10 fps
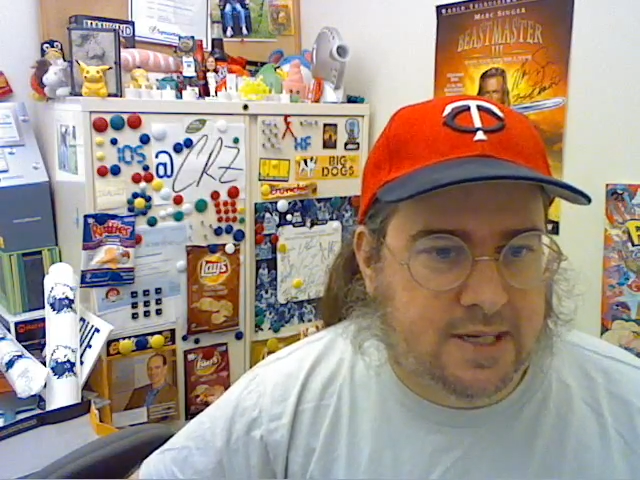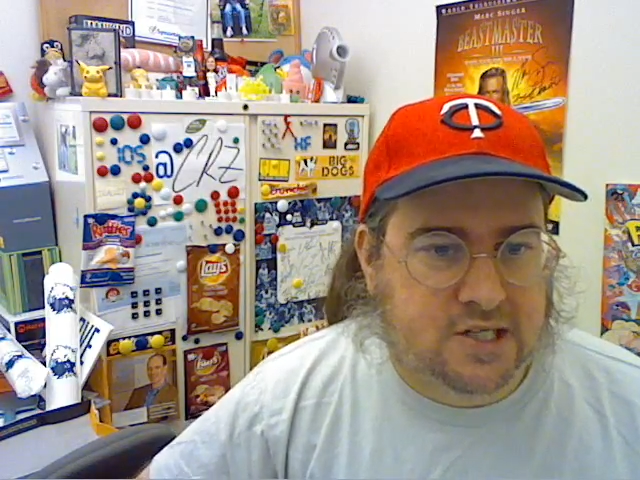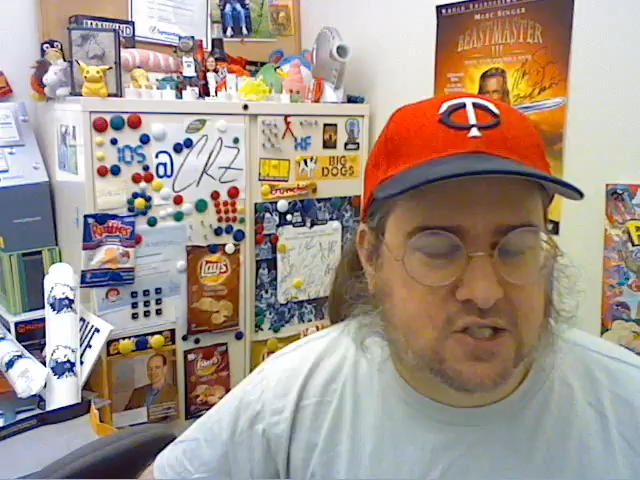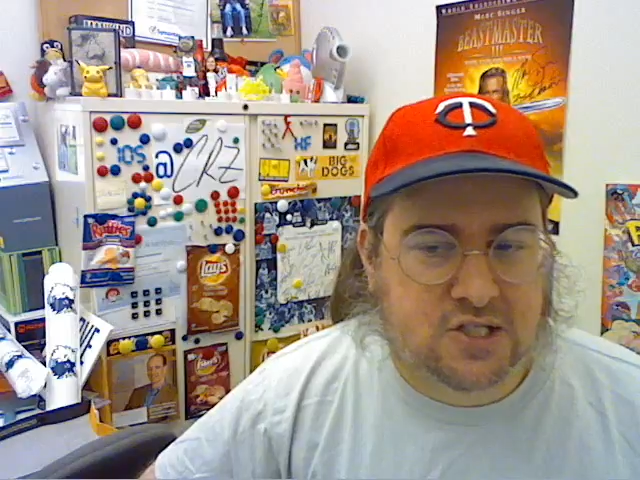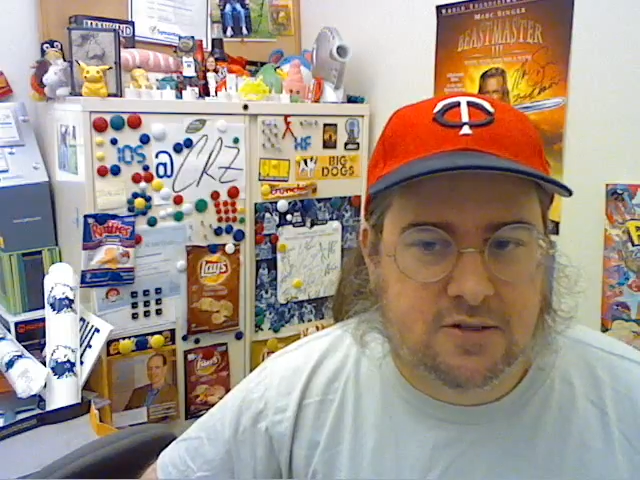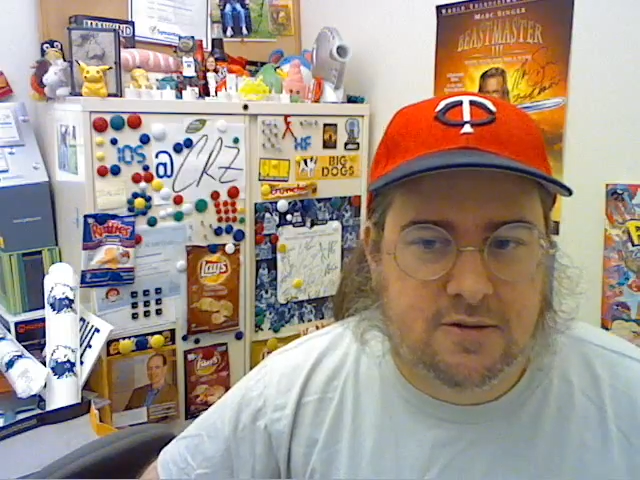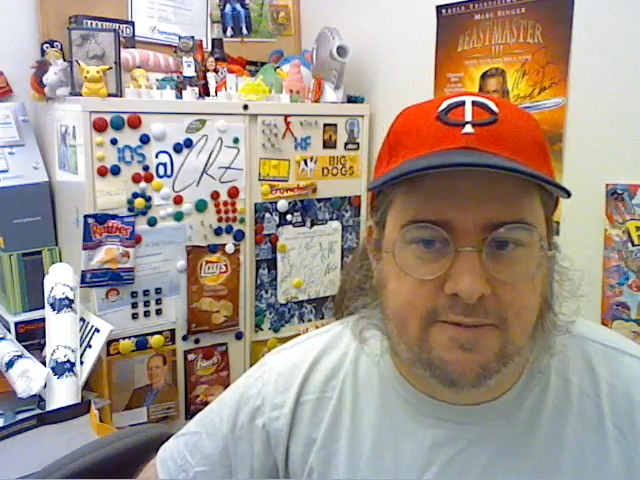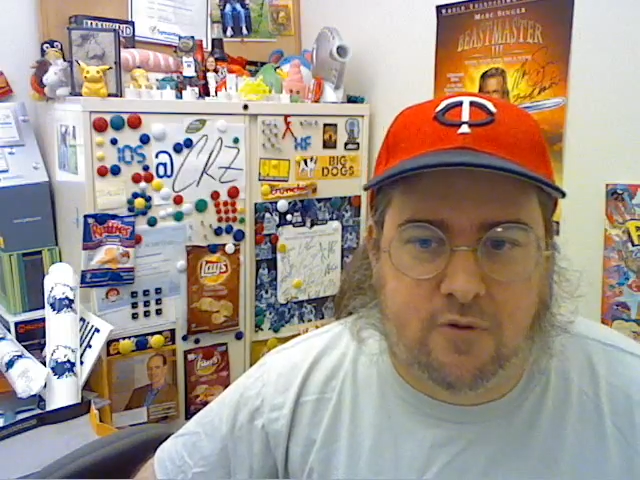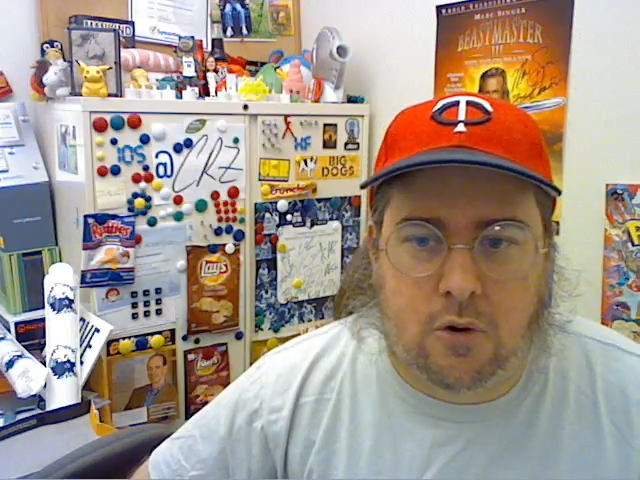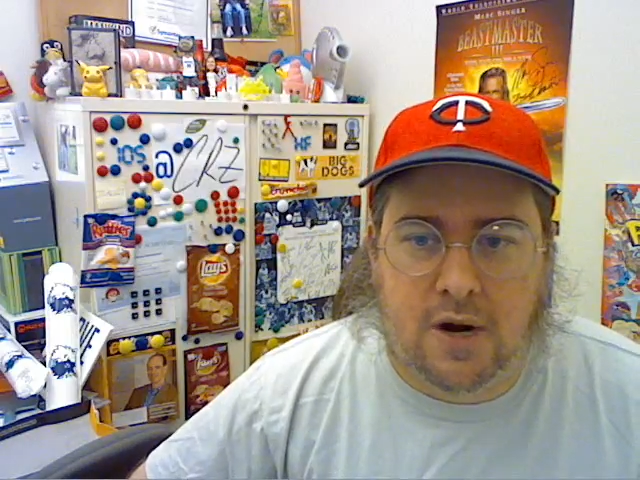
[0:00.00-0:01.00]
bucks
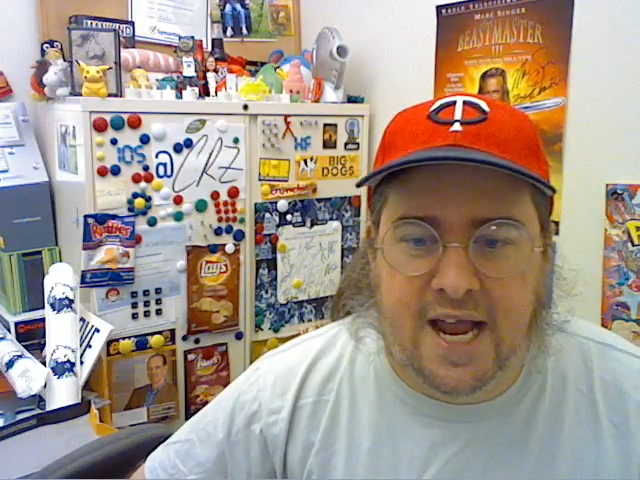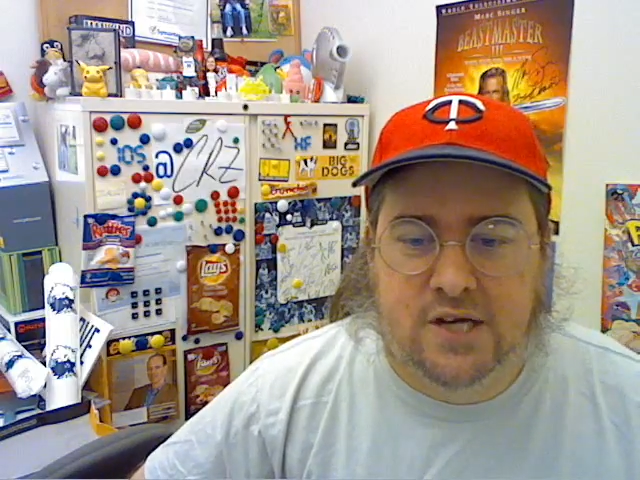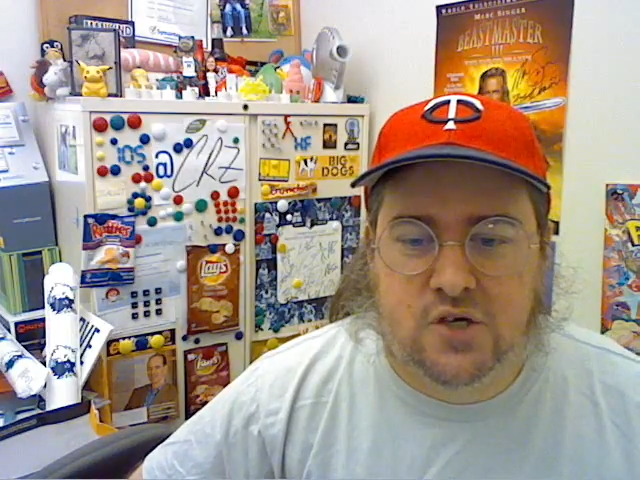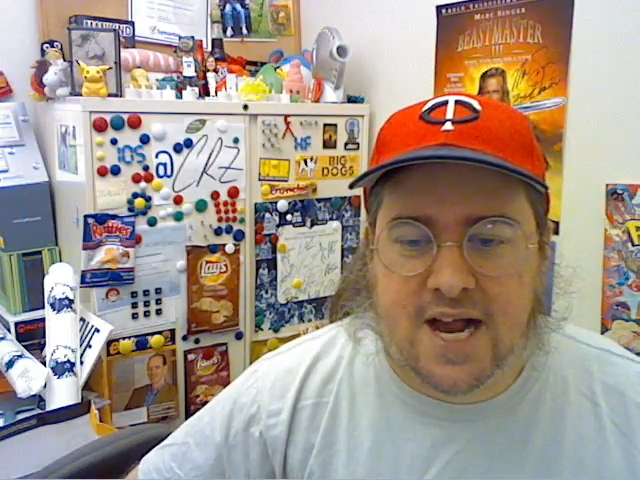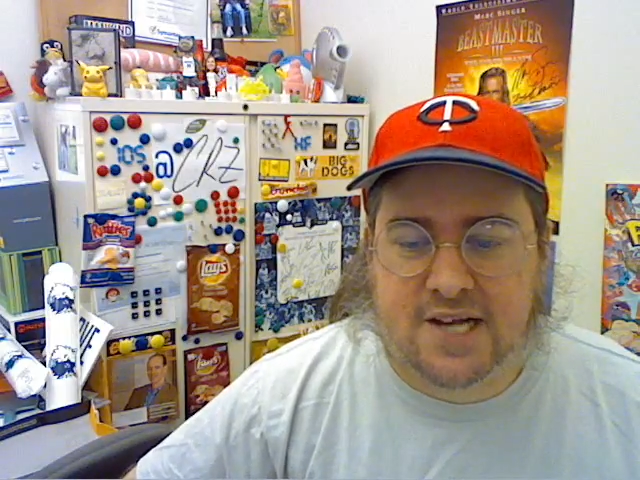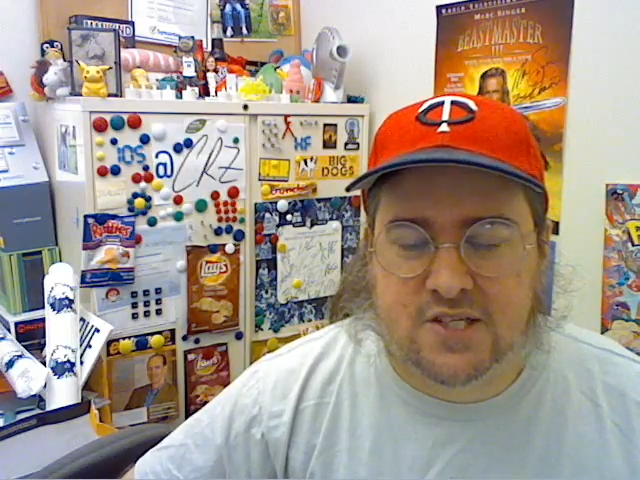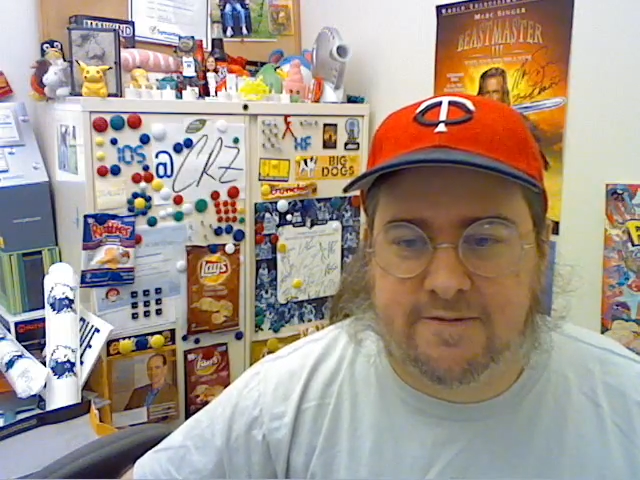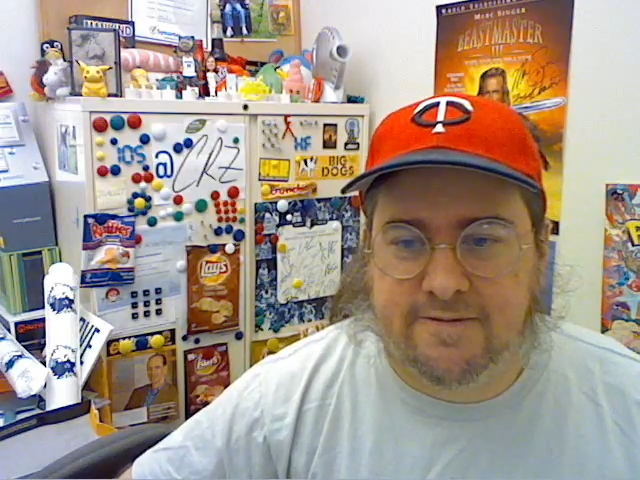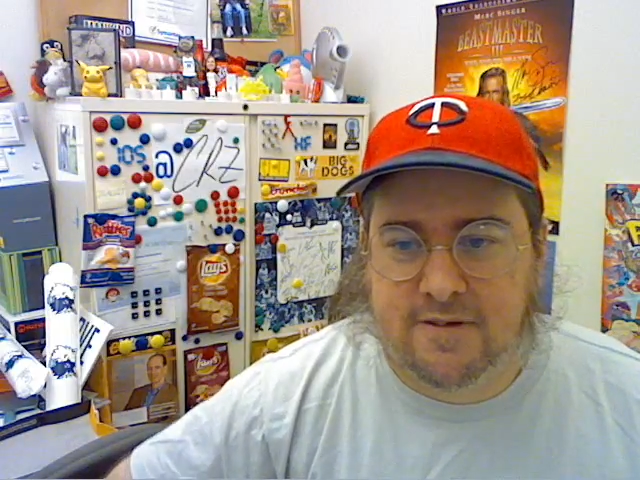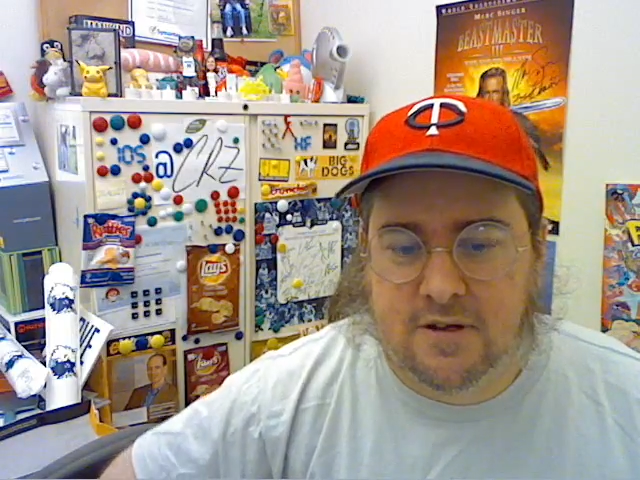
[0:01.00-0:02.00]
for eight tracks
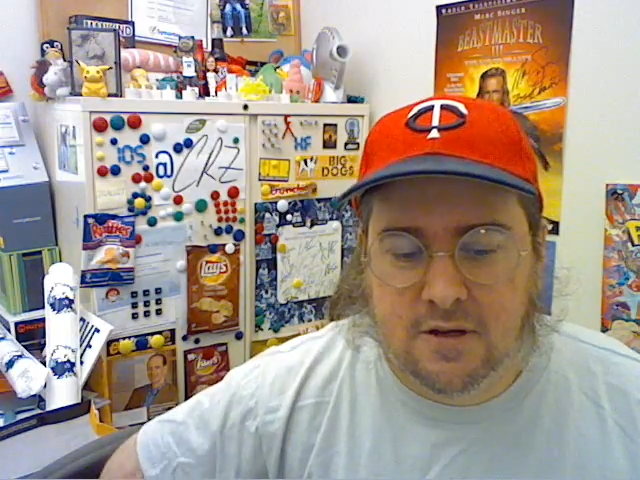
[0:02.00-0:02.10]
of